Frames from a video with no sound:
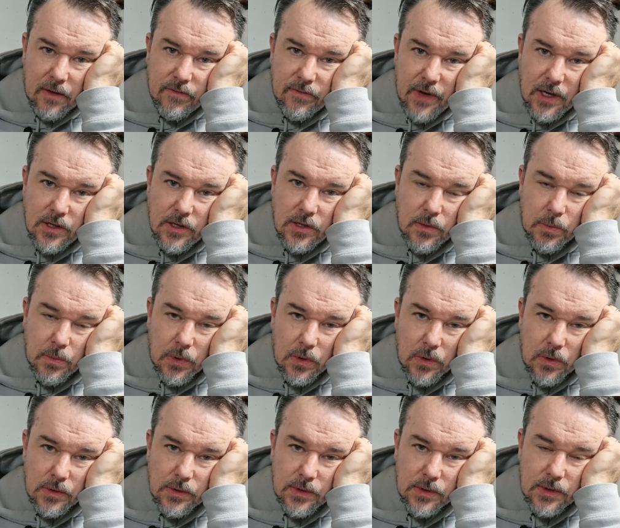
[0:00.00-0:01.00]

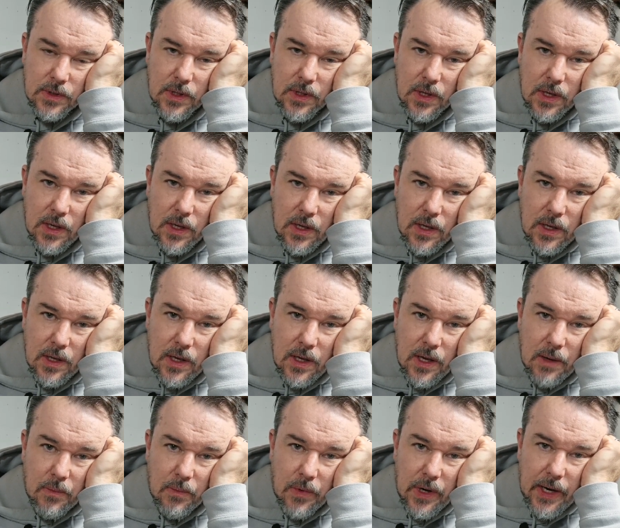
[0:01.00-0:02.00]
vegetables
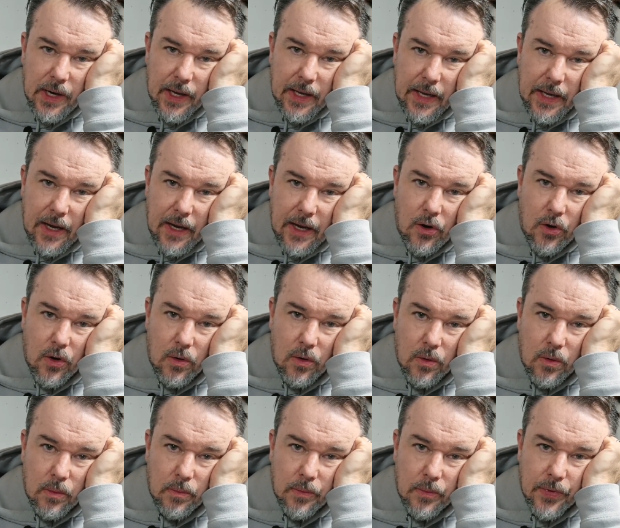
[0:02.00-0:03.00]
and when I get
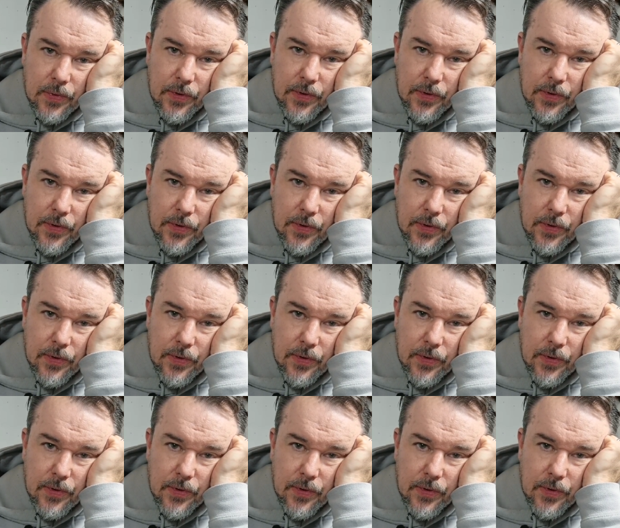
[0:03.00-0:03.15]
home,